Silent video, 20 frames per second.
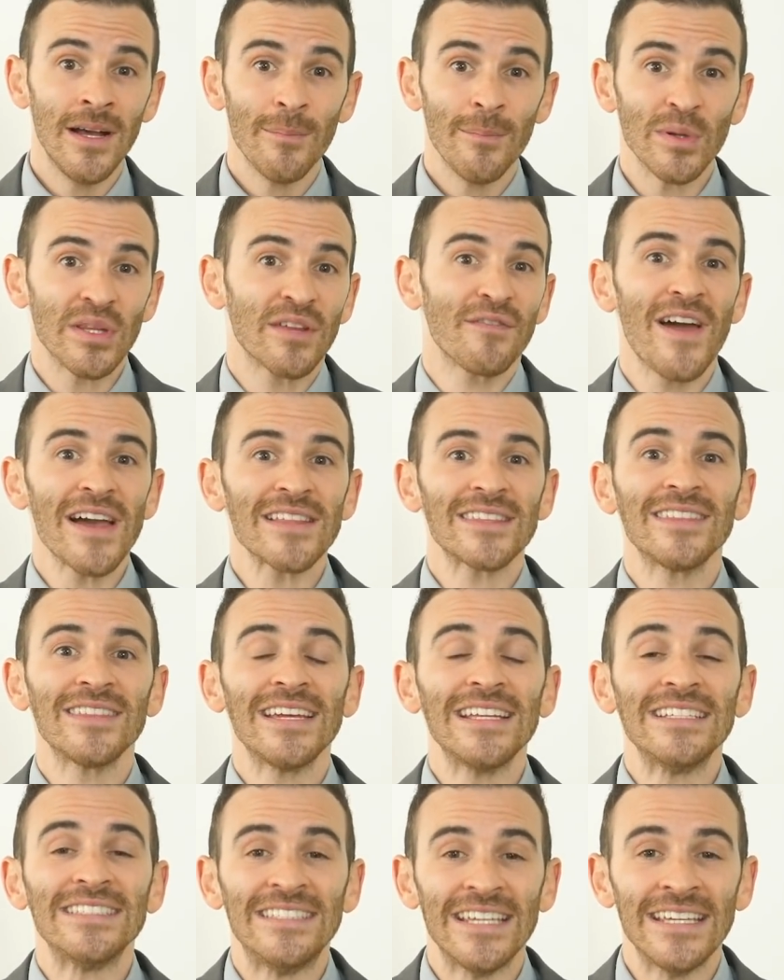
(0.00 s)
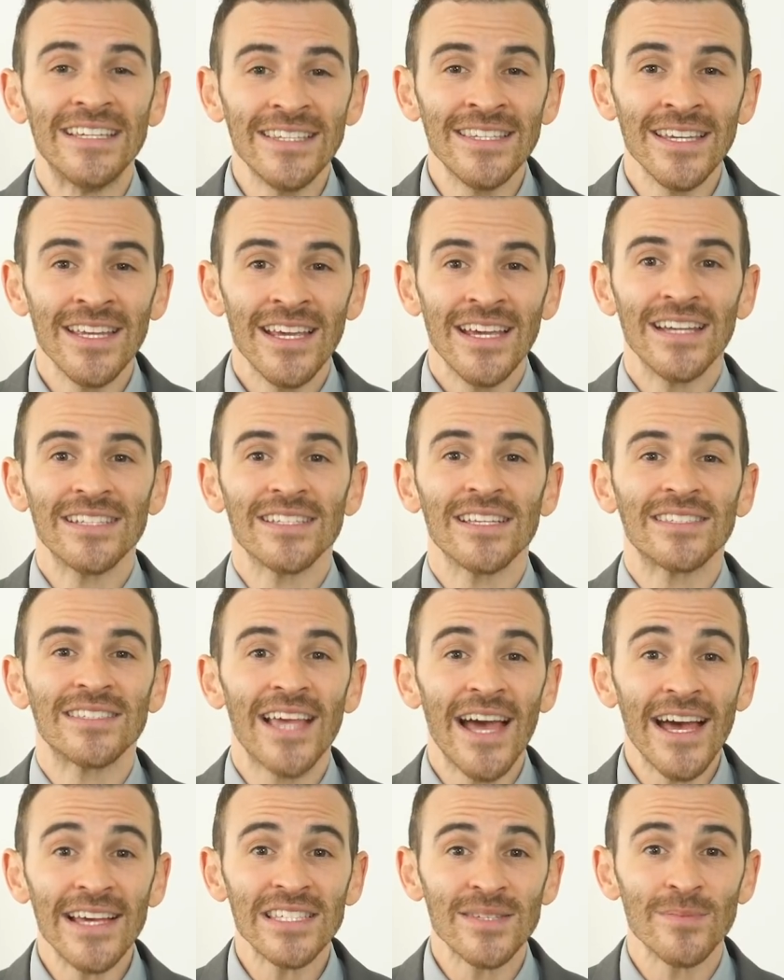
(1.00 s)
But the fact that they didn't is a
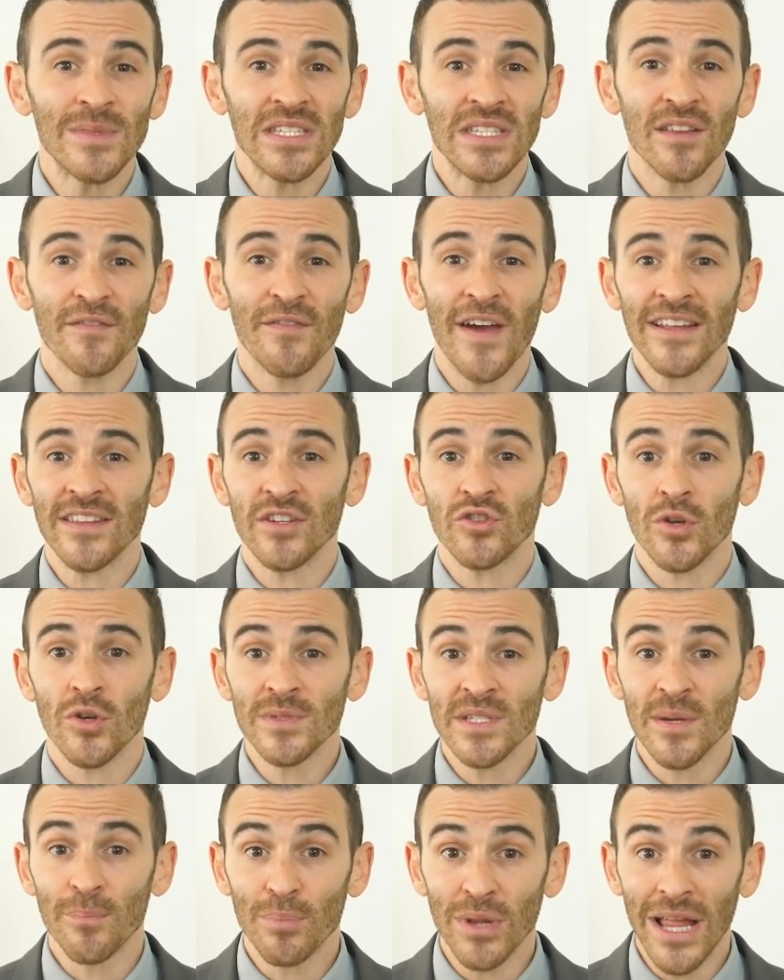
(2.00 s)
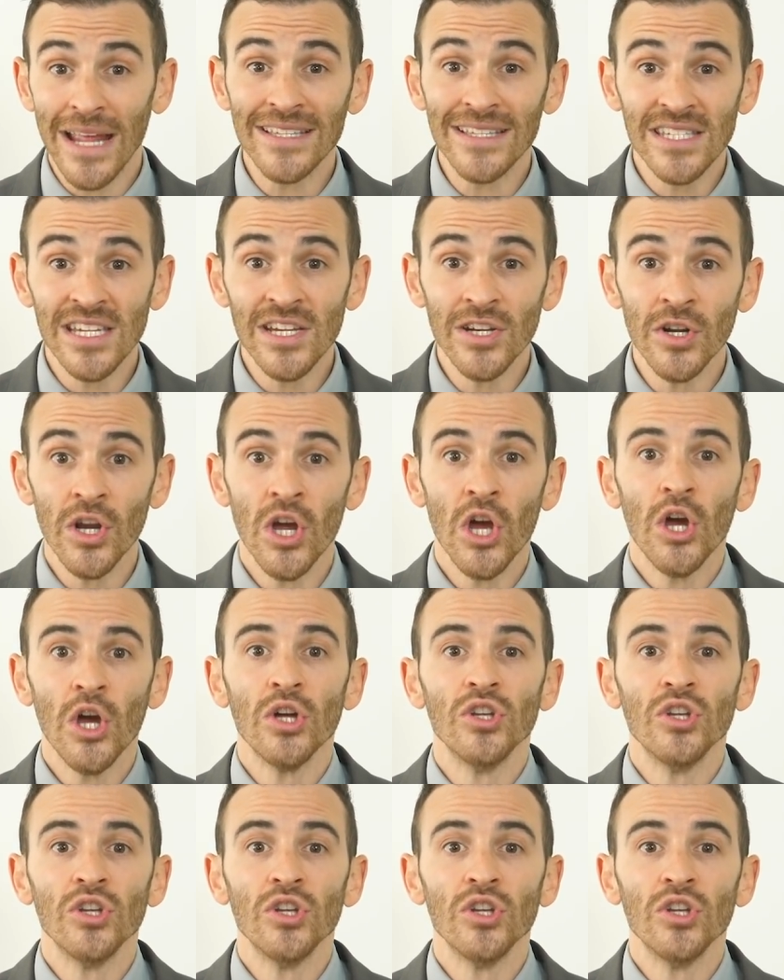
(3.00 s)
testament to the fact that Trump's complaints here